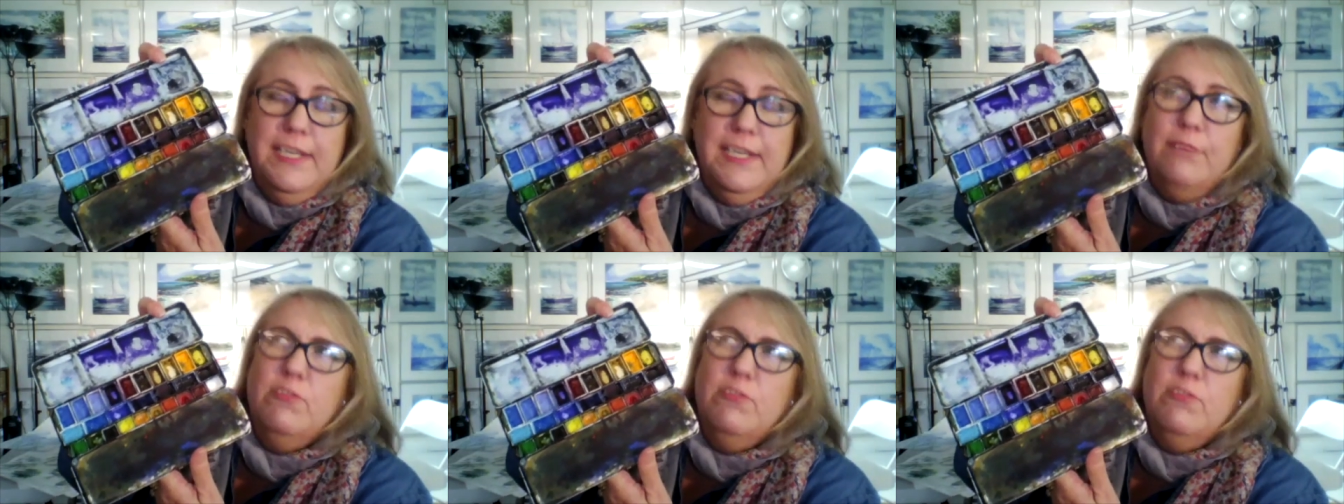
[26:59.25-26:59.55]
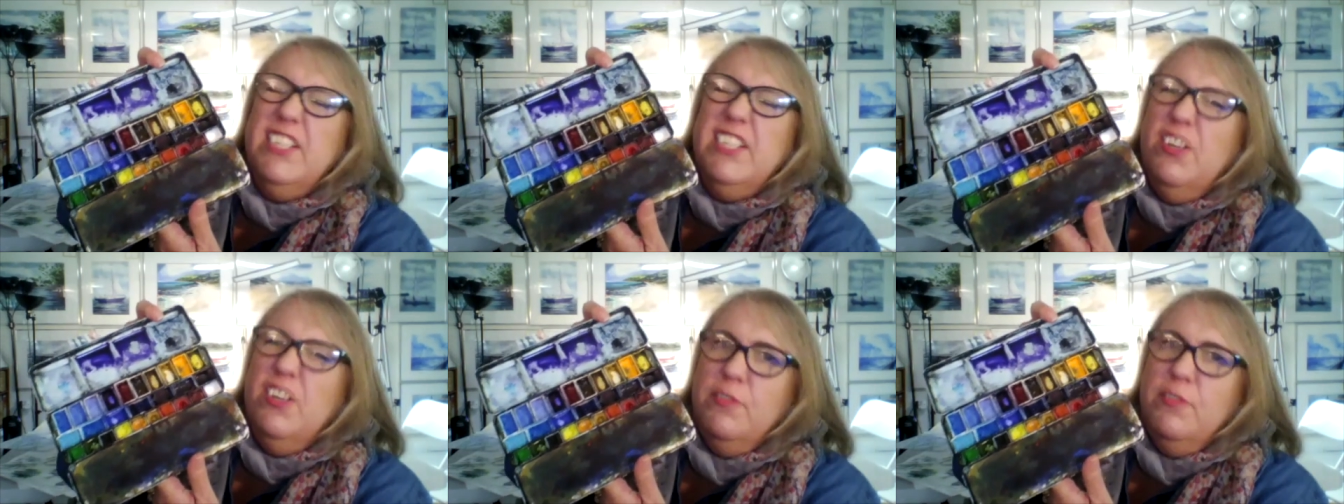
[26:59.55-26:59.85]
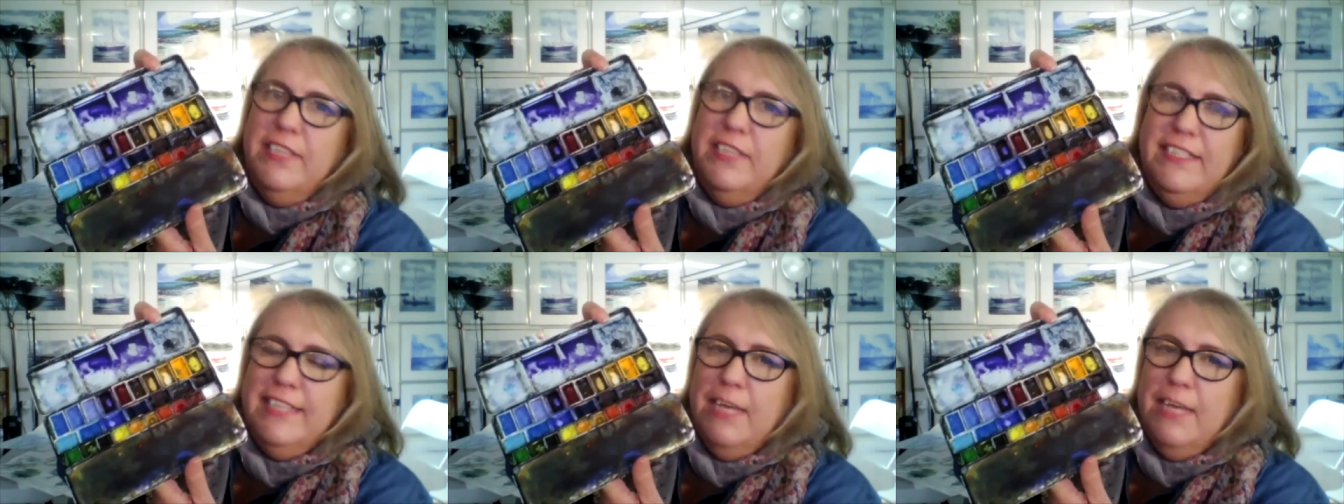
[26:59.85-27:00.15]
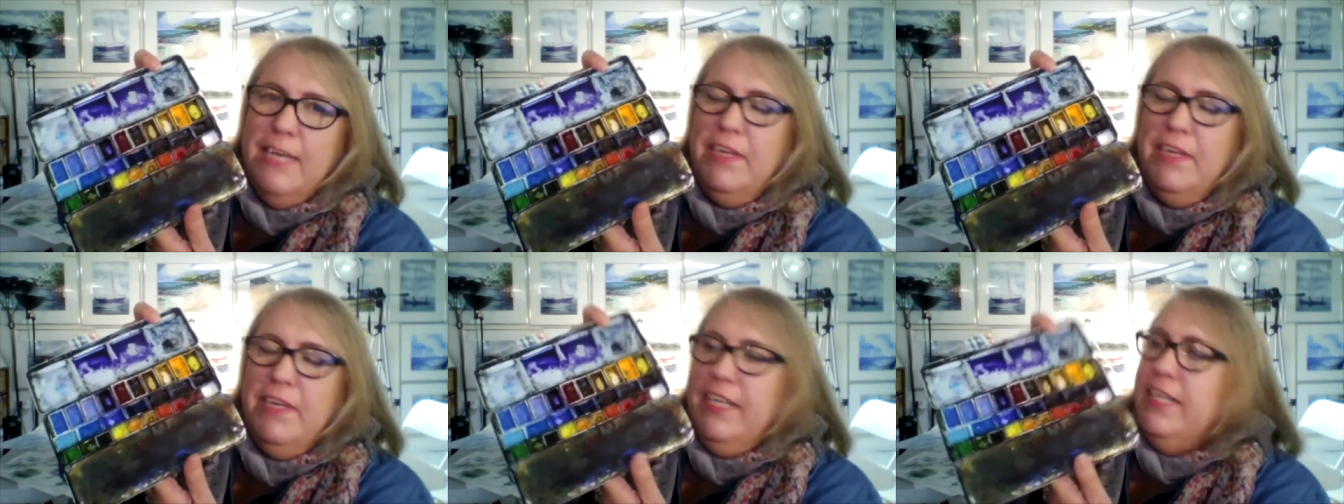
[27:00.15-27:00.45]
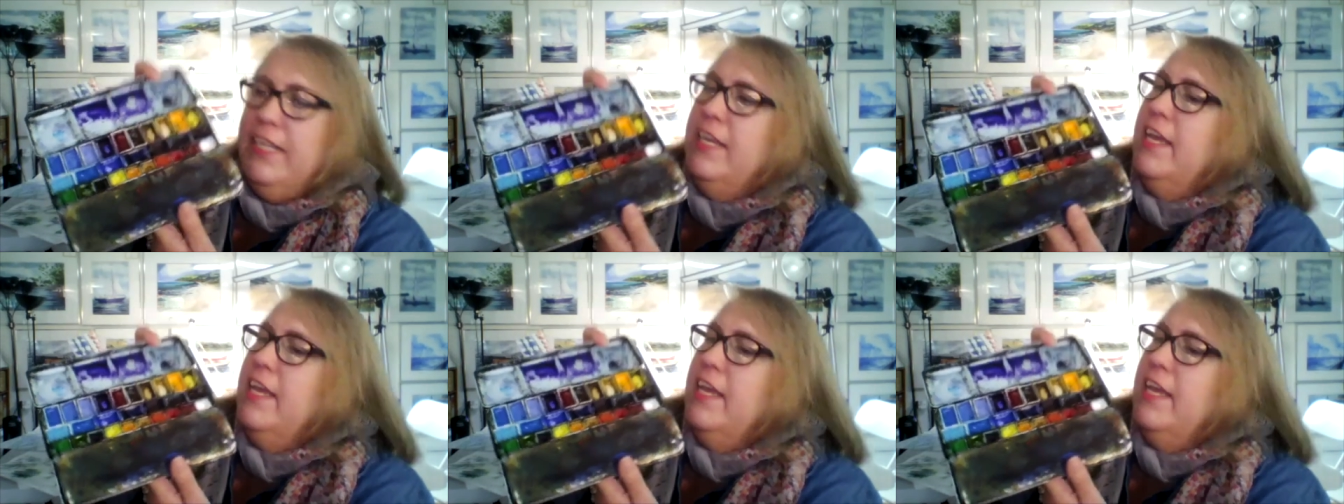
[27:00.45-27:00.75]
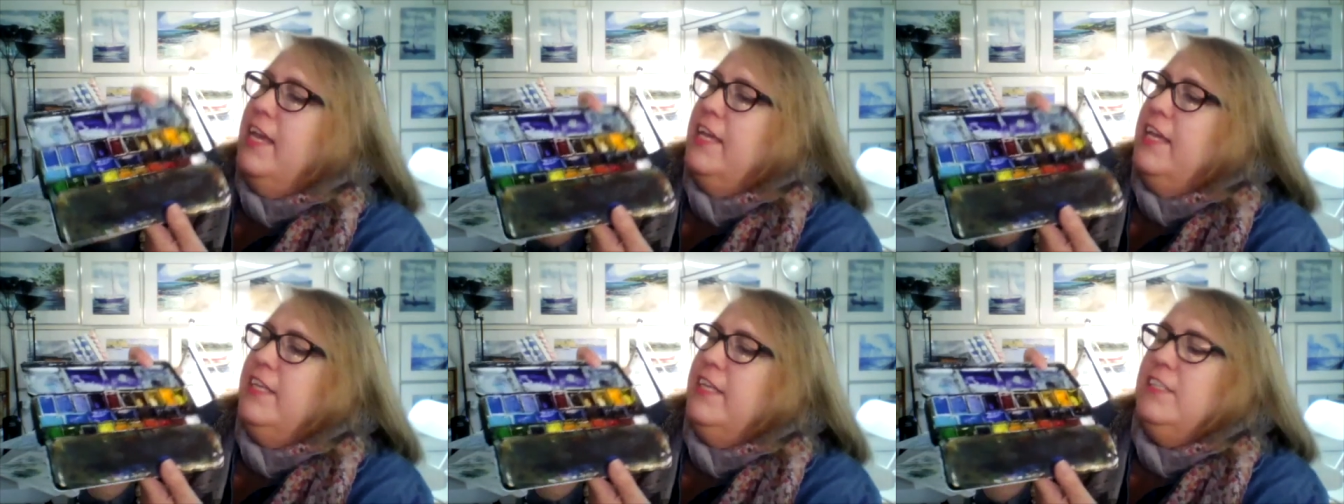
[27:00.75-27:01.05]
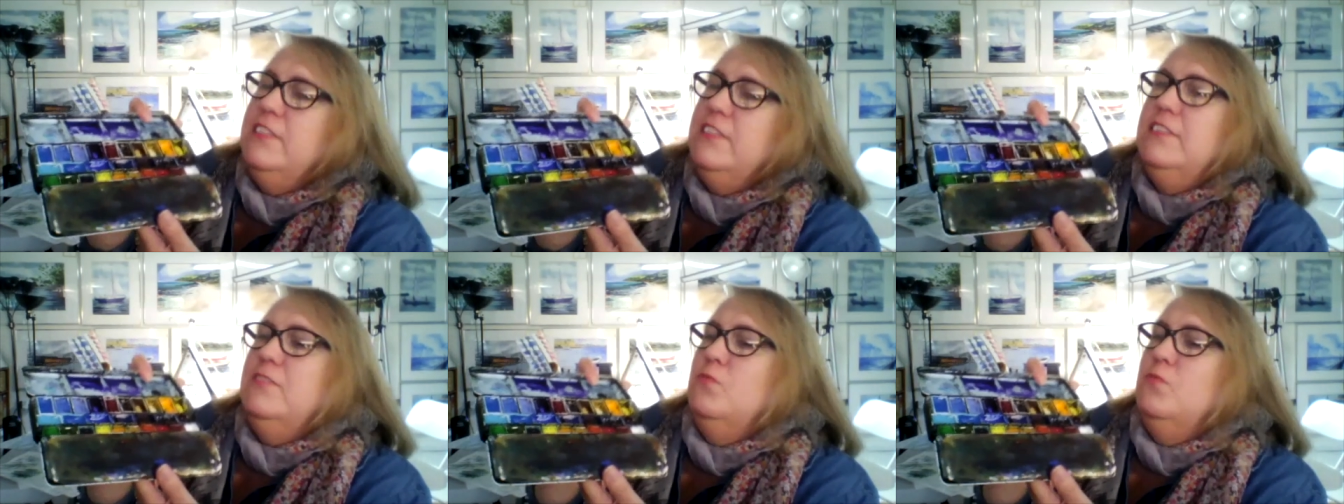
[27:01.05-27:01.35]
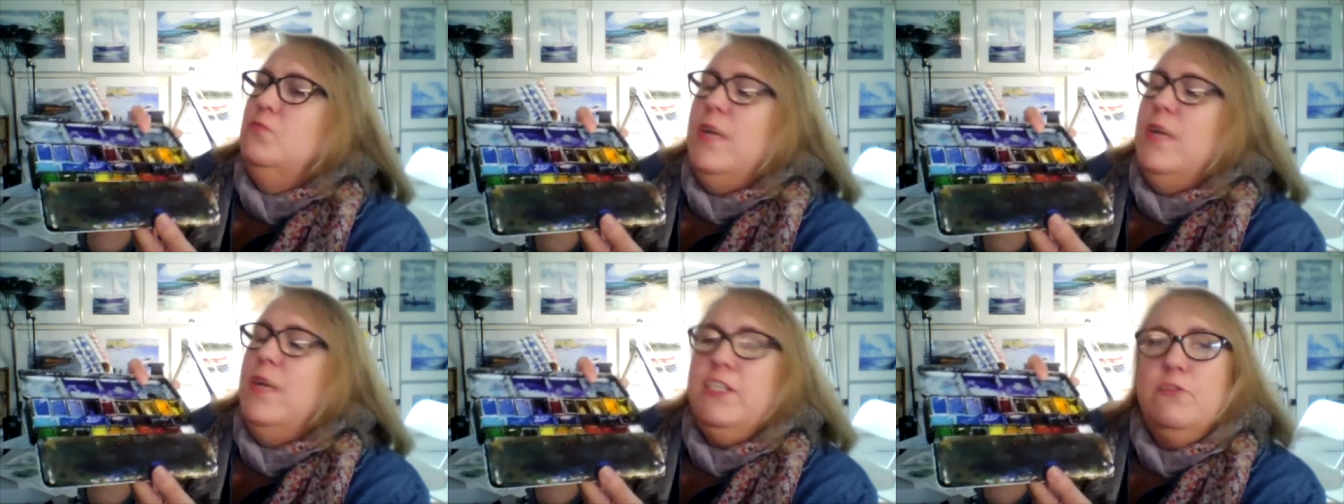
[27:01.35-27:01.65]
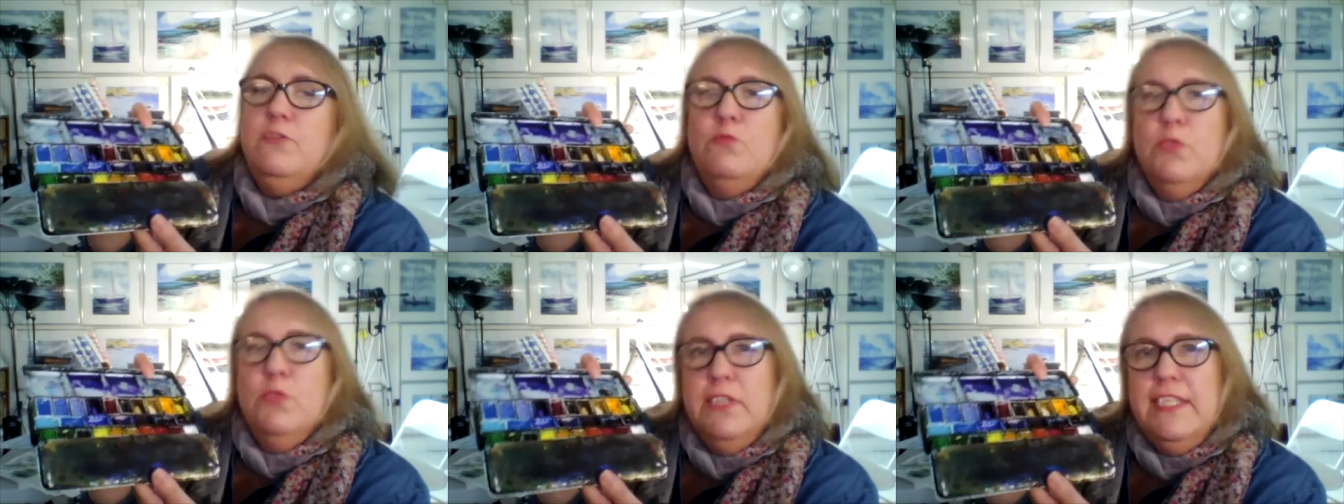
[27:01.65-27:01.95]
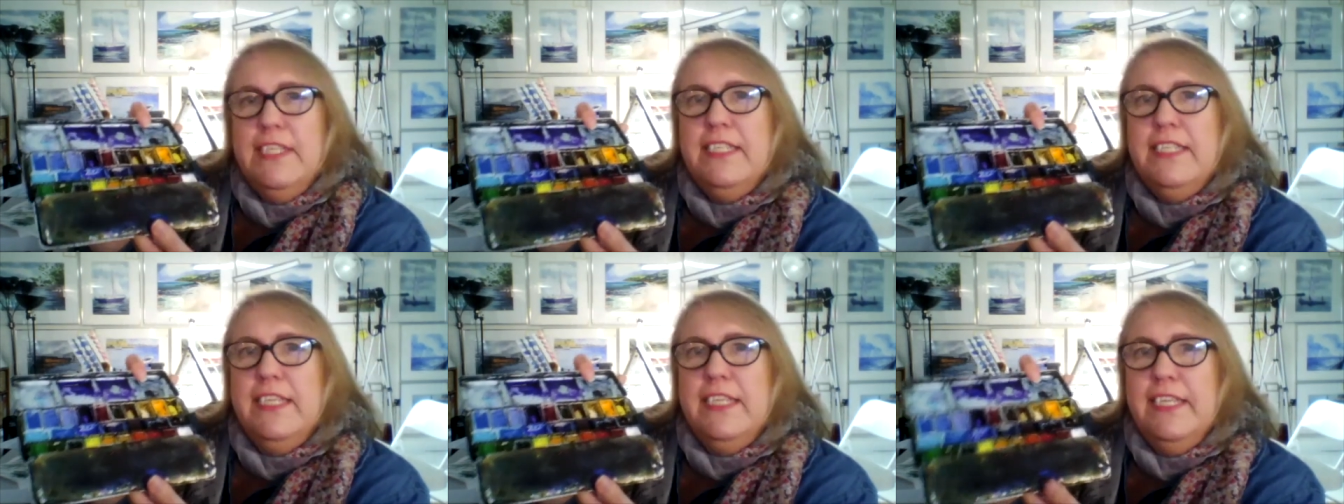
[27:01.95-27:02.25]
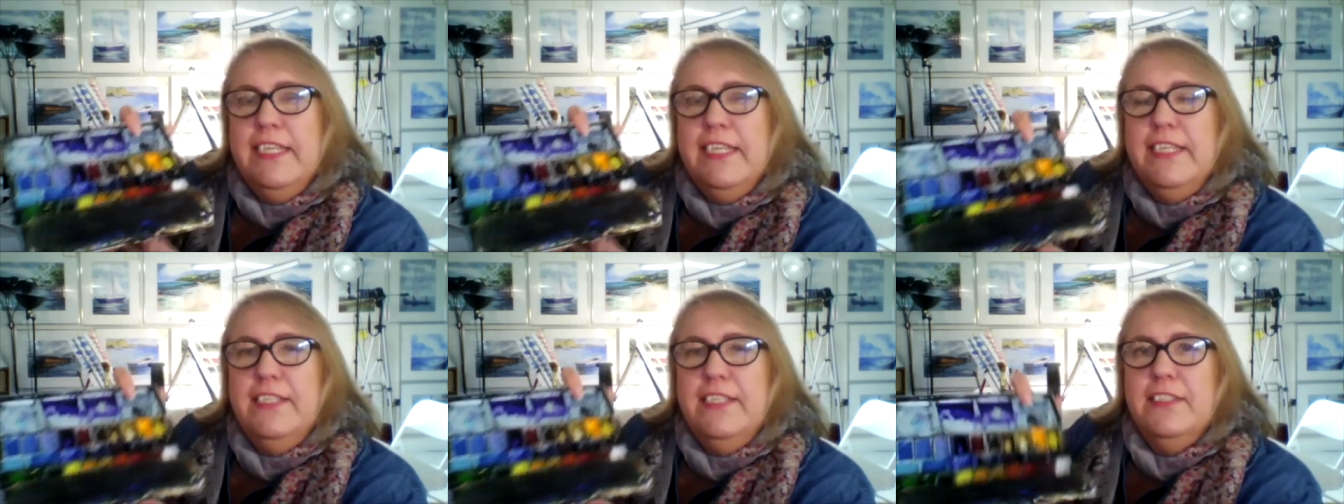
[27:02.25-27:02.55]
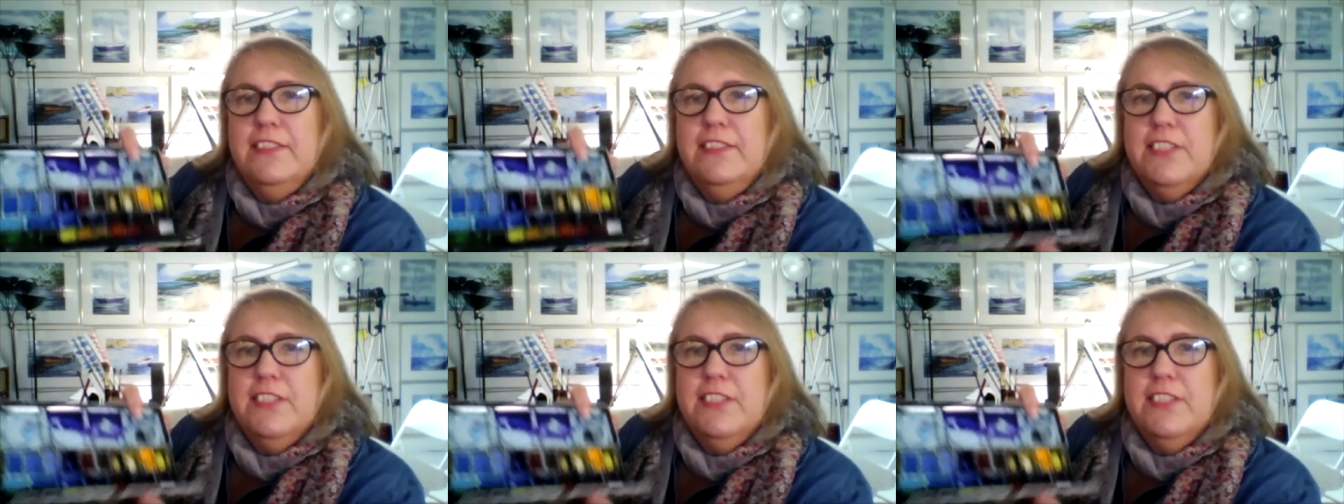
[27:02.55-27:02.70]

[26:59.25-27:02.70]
I really don't need that many. What you really need to